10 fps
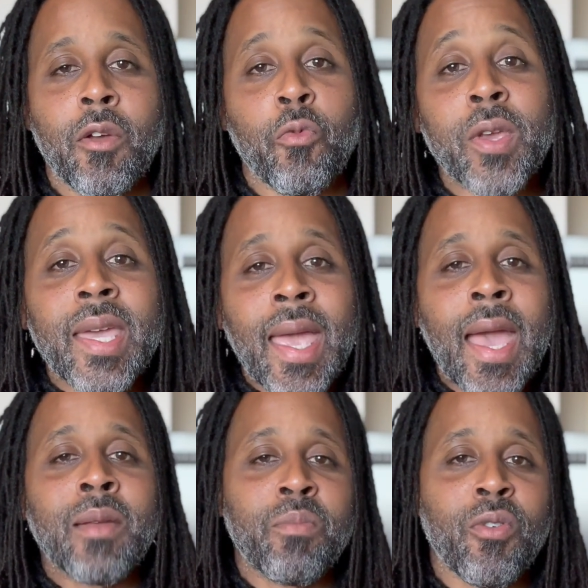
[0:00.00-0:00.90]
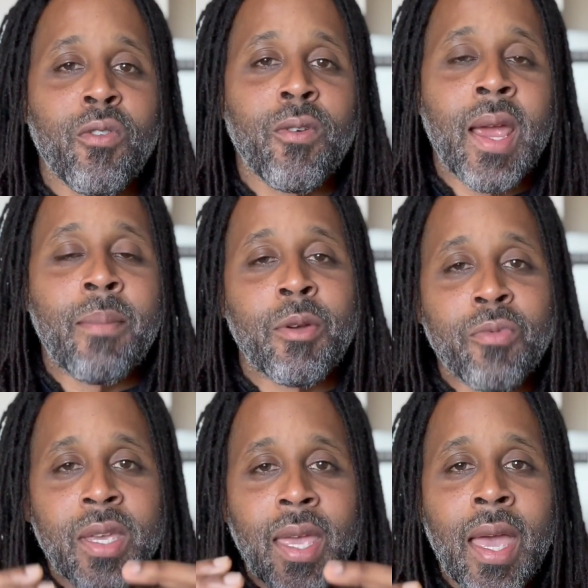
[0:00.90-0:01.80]
We can program and
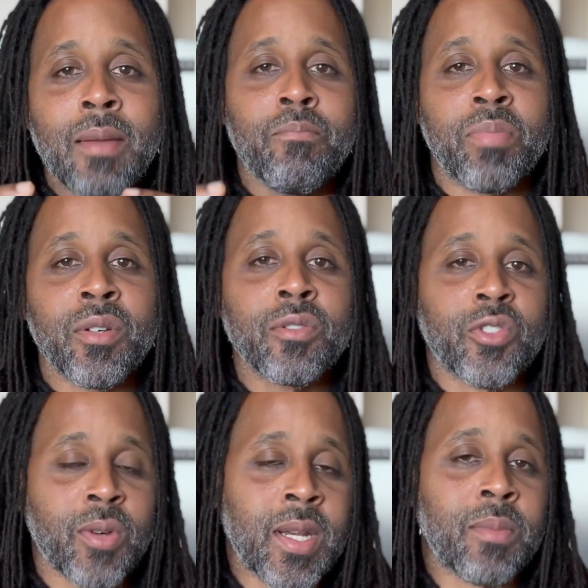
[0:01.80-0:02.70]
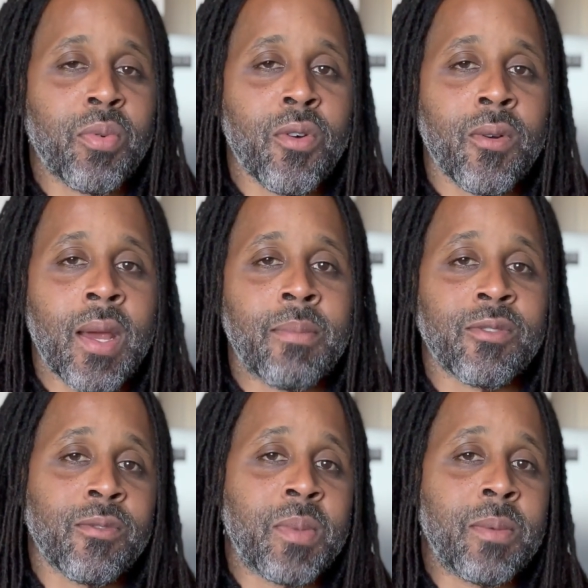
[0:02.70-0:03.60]
we can build training programs
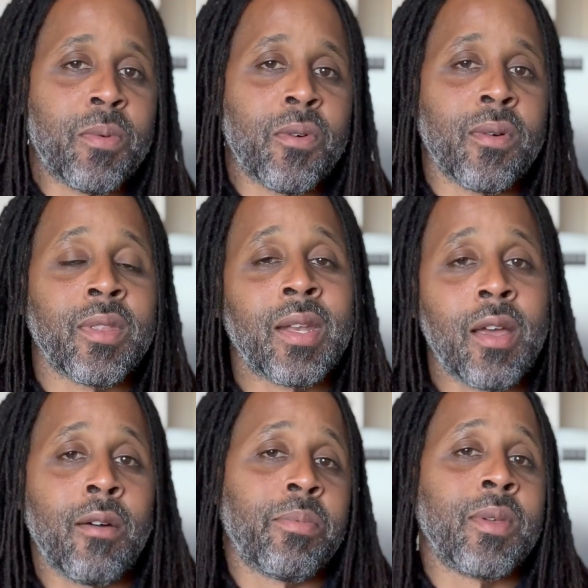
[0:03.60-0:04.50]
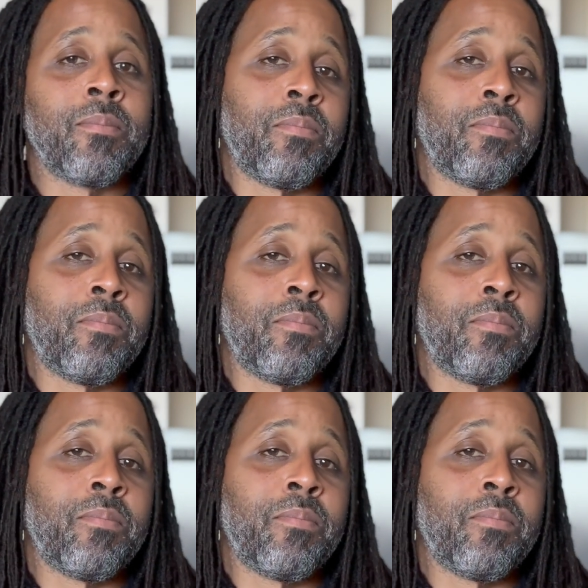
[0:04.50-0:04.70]
for people that help them